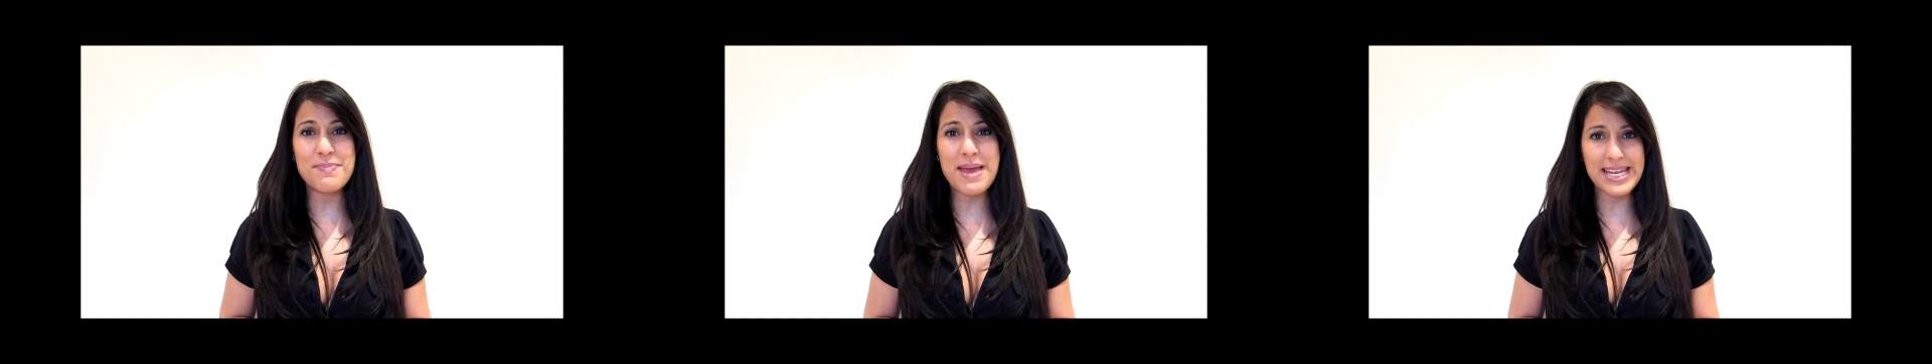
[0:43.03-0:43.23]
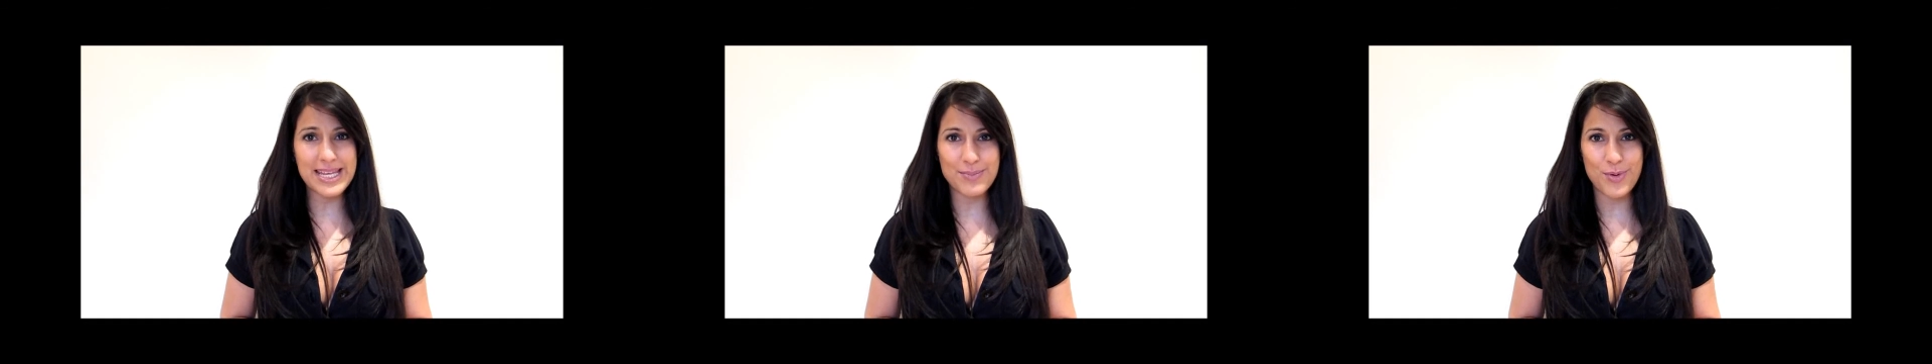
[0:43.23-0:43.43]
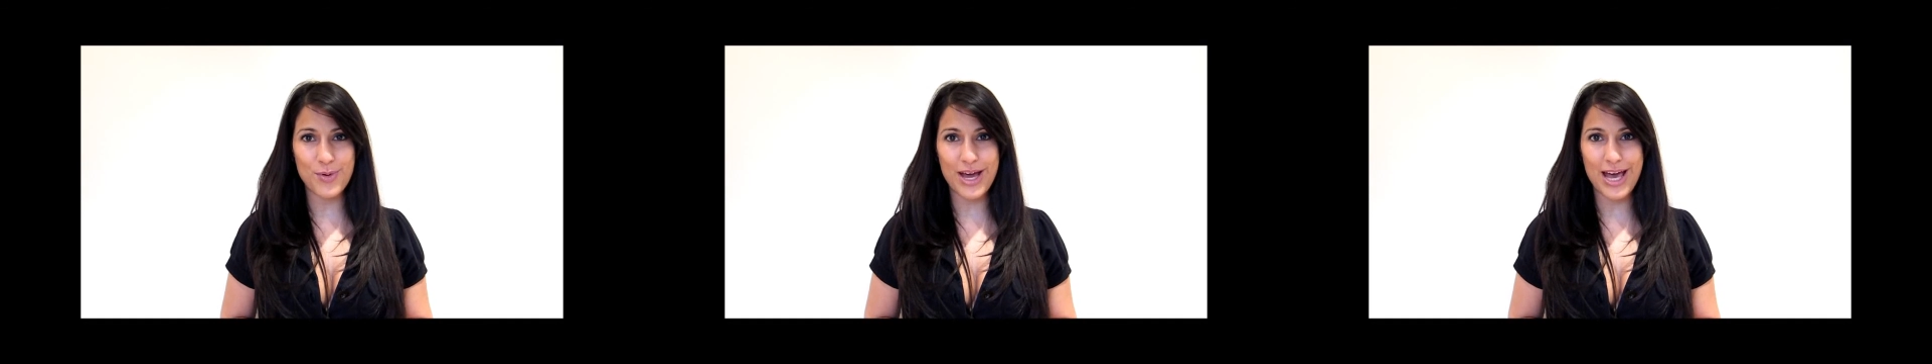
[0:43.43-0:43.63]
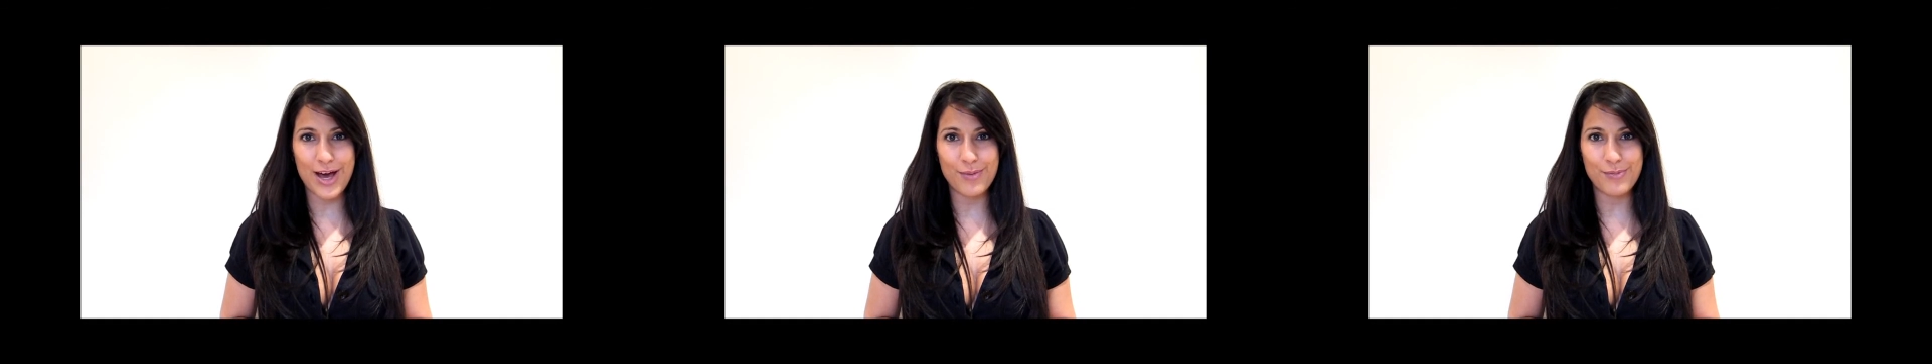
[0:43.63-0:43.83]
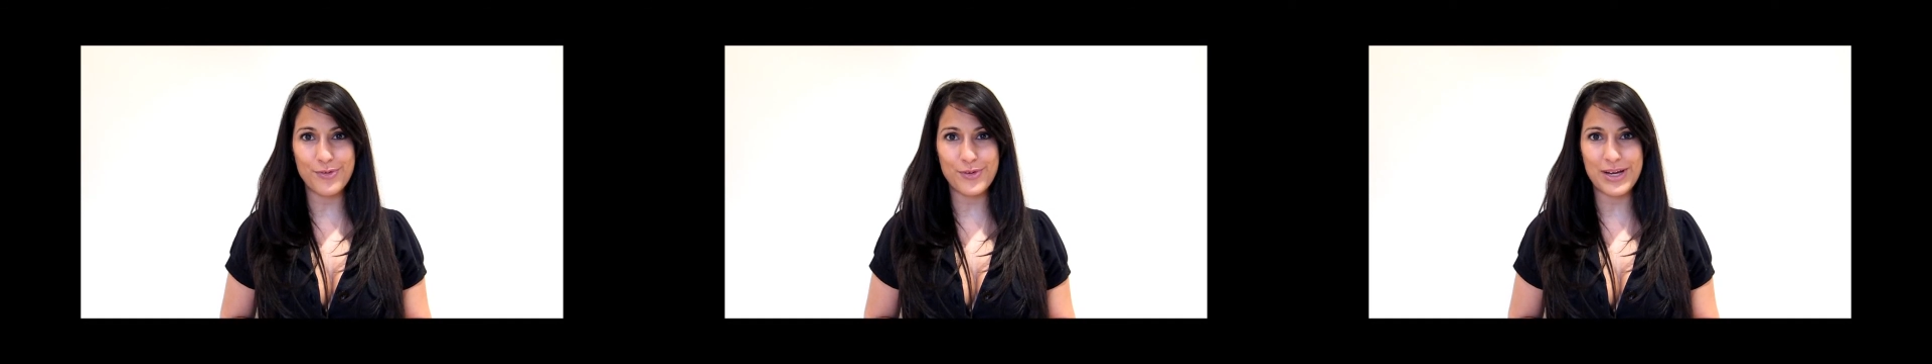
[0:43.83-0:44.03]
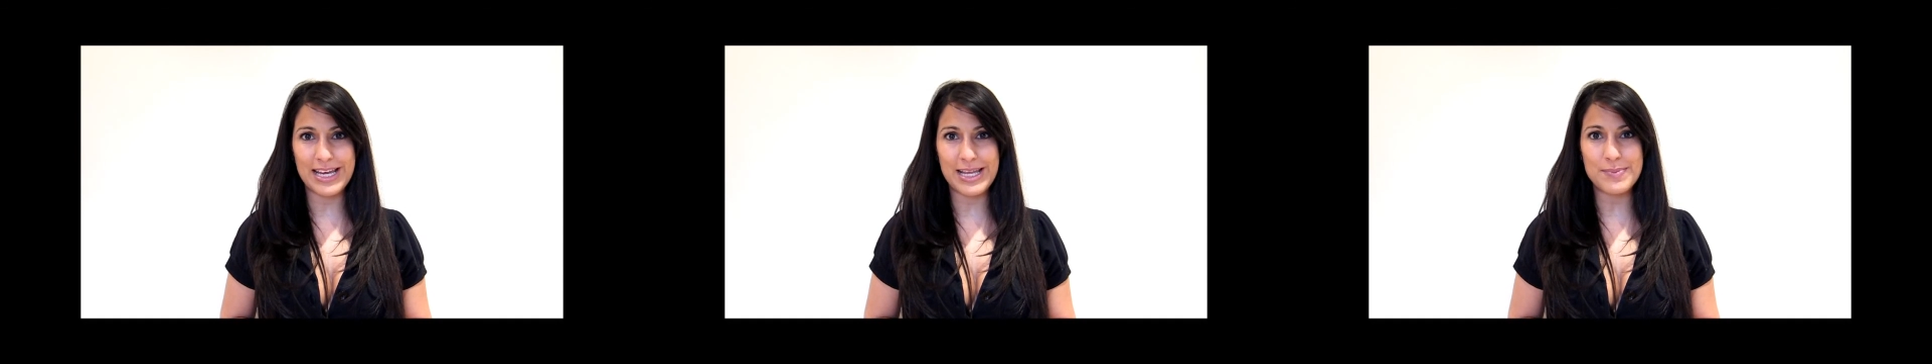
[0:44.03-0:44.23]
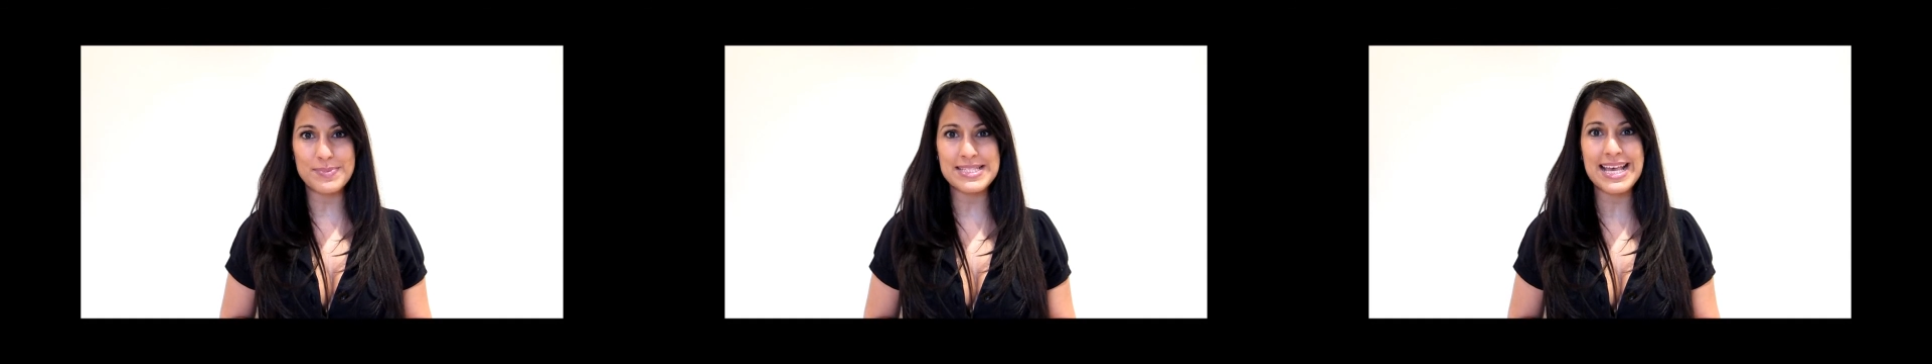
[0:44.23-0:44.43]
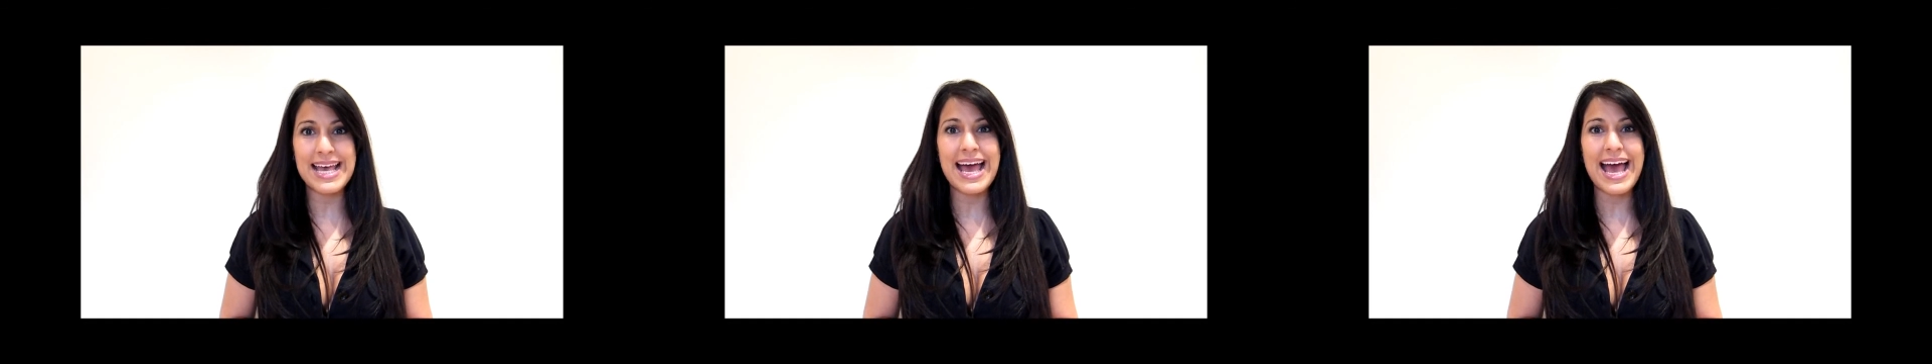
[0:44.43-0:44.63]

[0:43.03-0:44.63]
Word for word: many more helpful clips